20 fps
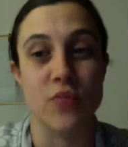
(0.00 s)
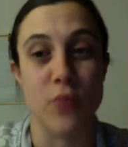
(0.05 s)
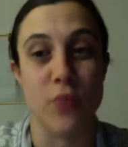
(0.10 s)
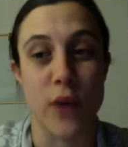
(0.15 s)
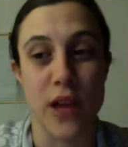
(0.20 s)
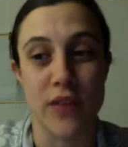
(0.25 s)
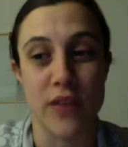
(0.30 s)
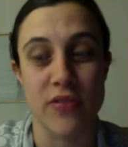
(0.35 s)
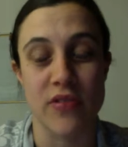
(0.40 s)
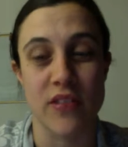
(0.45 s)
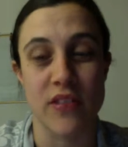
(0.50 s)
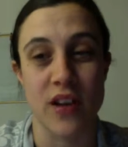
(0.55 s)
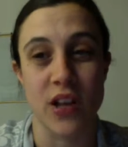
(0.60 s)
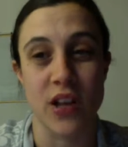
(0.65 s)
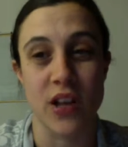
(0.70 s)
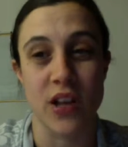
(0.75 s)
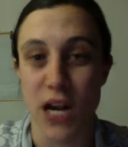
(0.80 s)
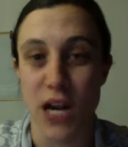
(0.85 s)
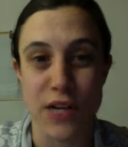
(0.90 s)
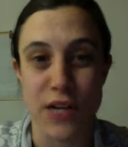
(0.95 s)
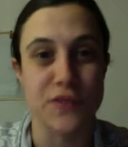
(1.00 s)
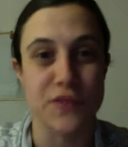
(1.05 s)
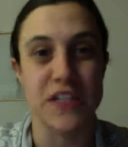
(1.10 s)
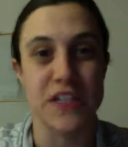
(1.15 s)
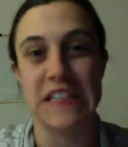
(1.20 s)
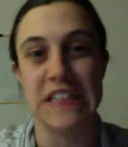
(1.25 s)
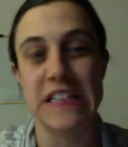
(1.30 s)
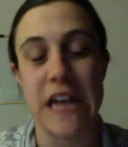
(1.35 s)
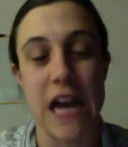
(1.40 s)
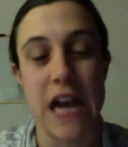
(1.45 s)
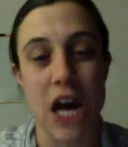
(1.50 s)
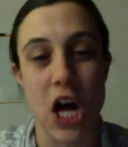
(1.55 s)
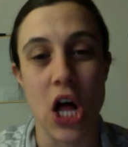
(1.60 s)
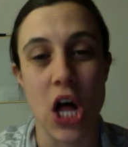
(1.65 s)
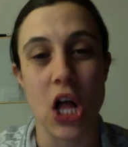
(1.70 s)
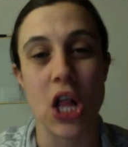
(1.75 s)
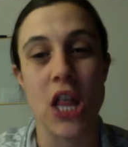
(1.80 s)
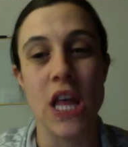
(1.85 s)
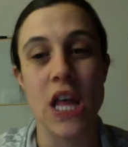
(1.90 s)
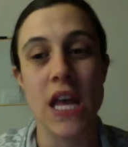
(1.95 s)
with a lot of
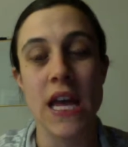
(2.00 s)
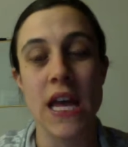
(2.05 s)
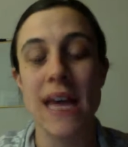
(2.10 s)
detail